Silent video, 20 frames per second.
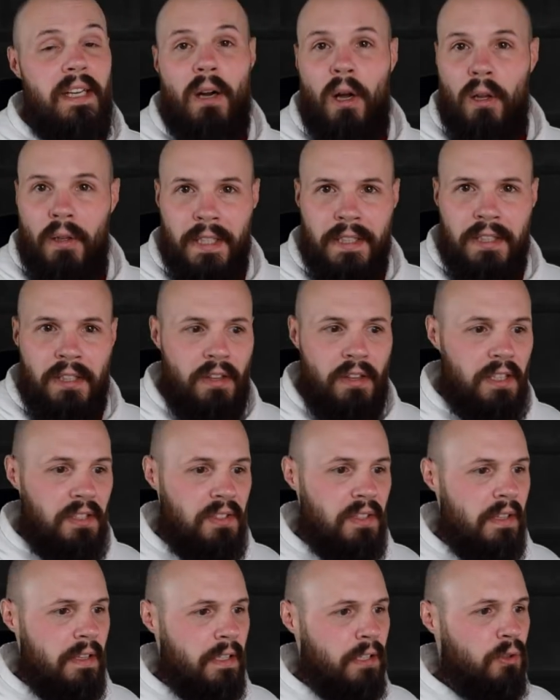I'll link to this
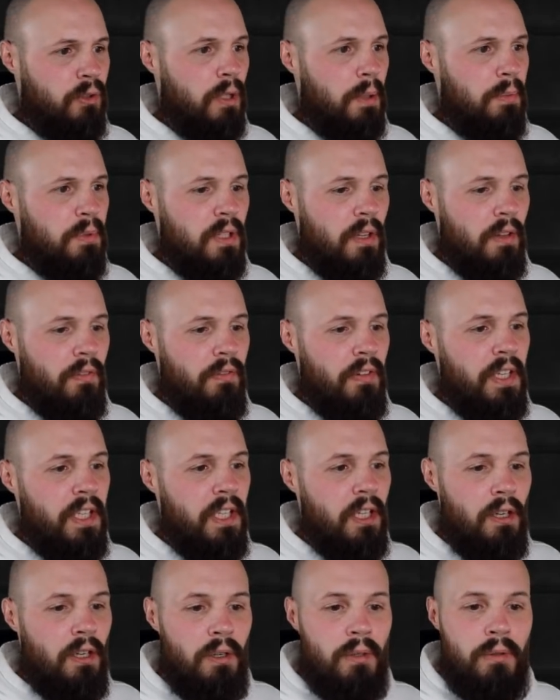in the description of the
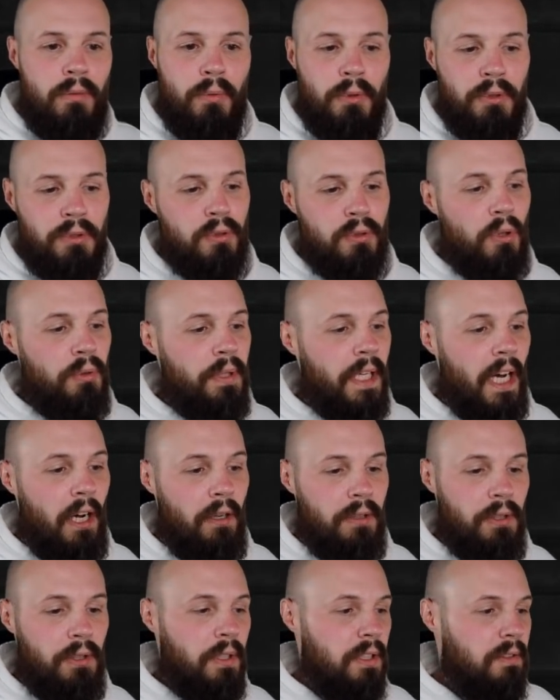video. We'll scroll
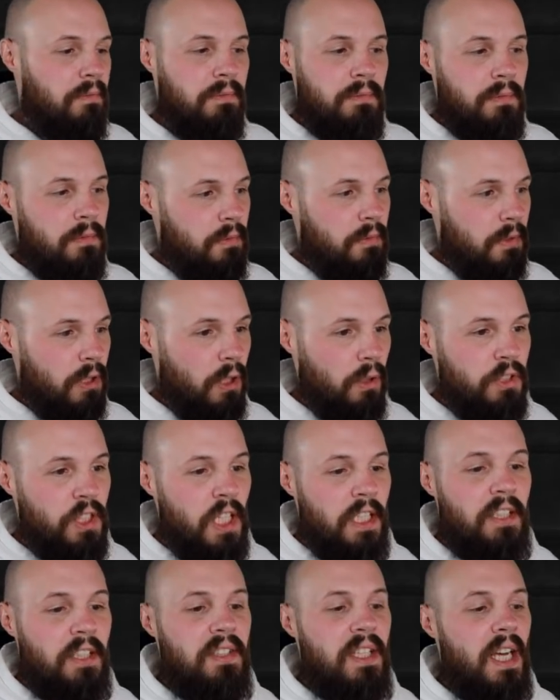down. You can, you know,
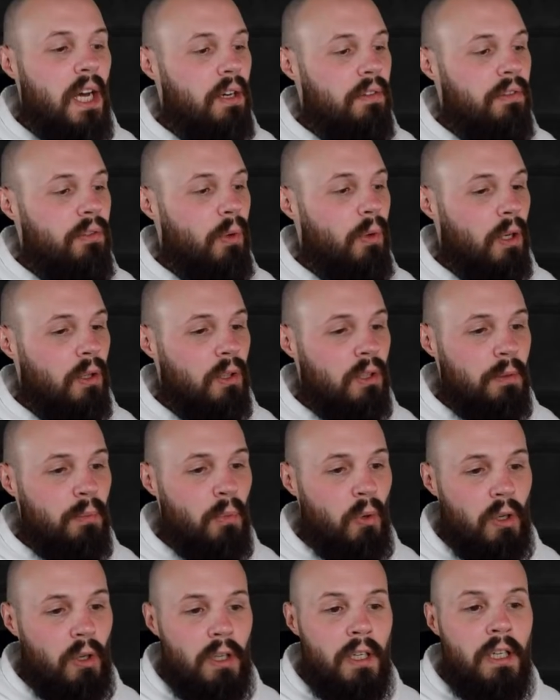check this out if you want to learn
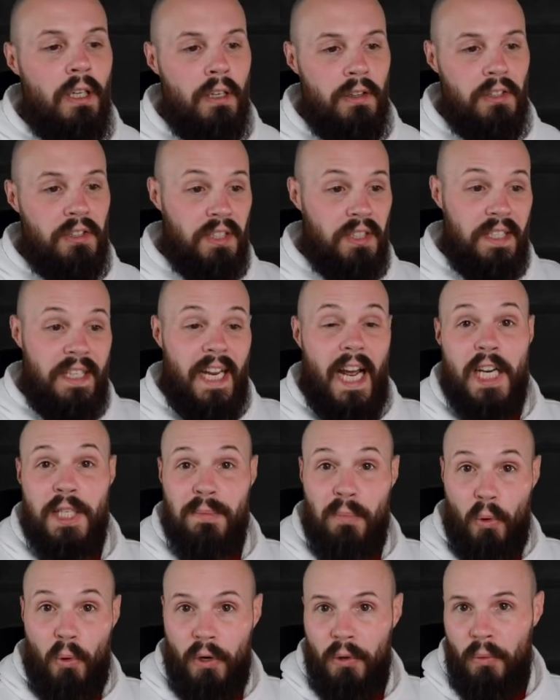more. There's a
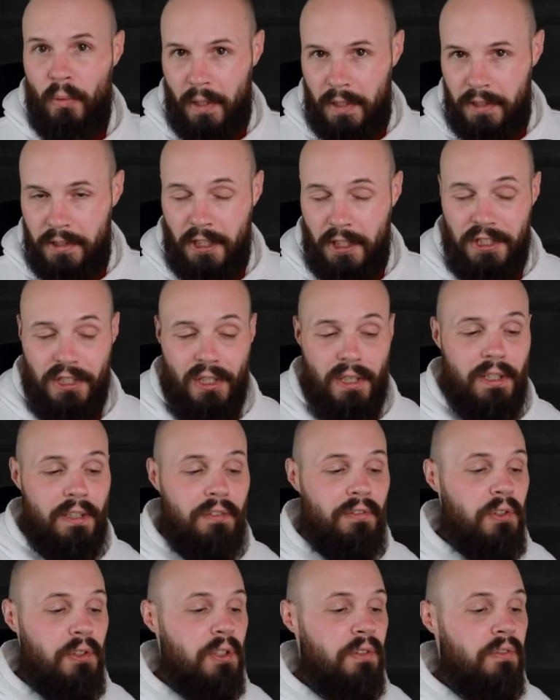dashboard we're going to touch on in a
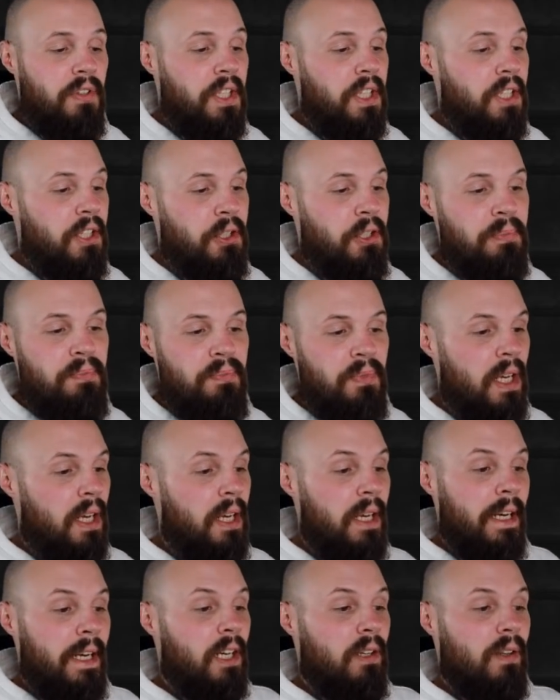future video.
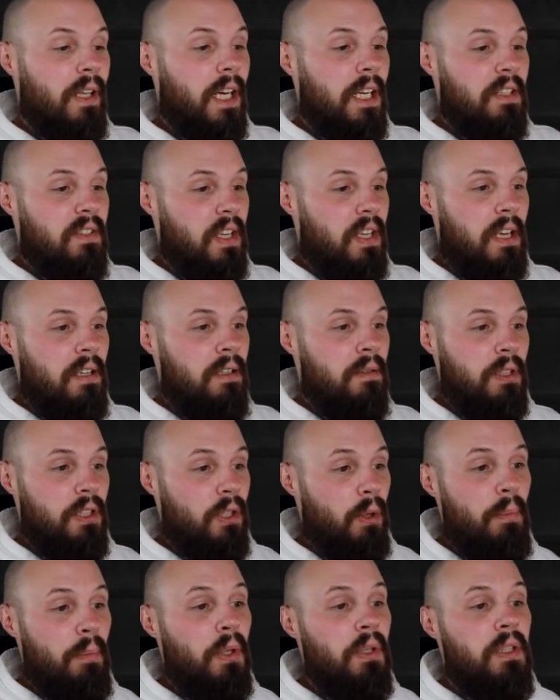Here, like I said, you
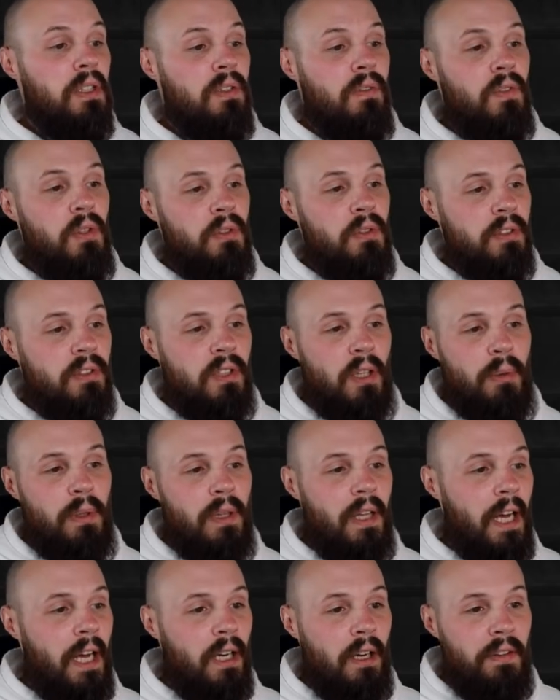know, millions of users are
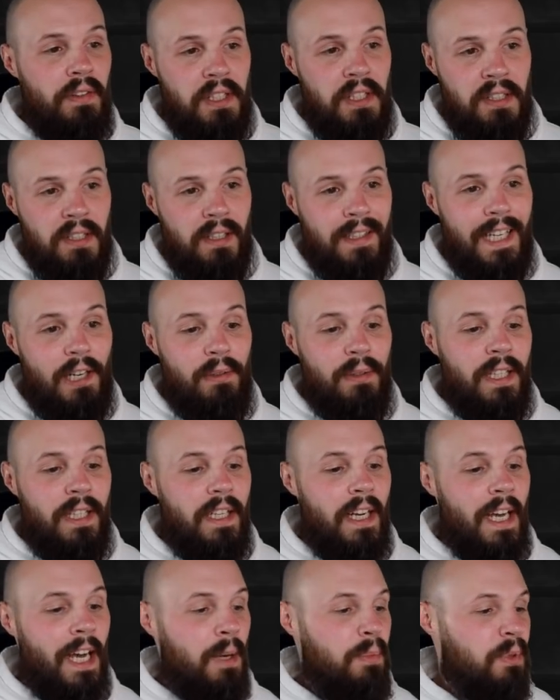relying on these CloudKit
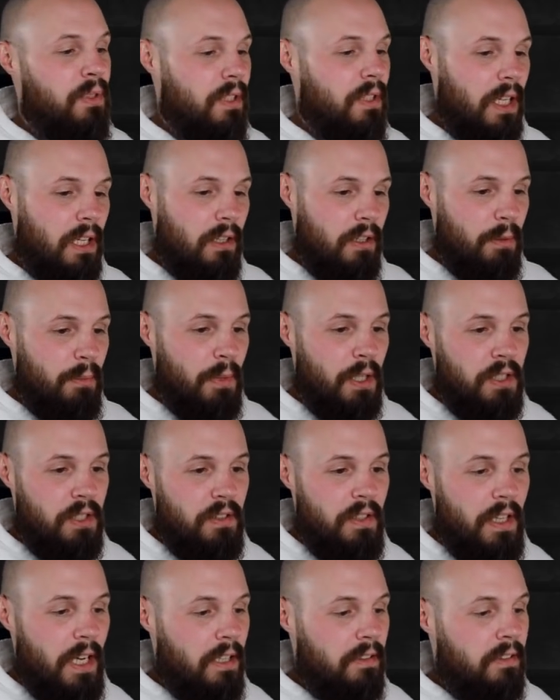apps. I already
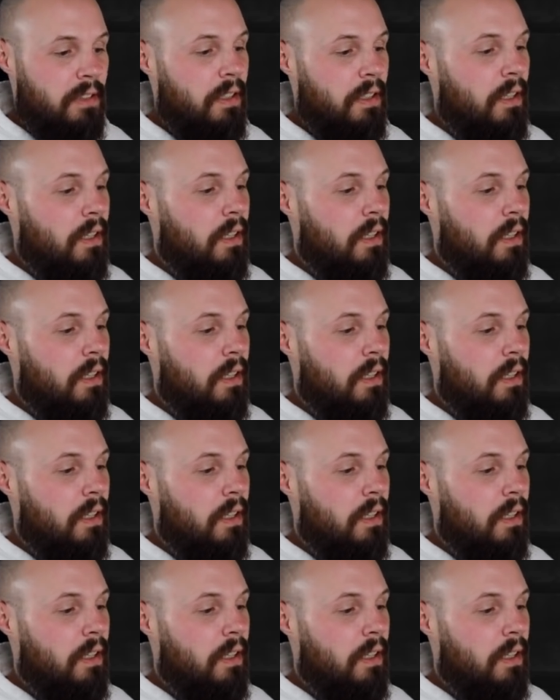mentioned that.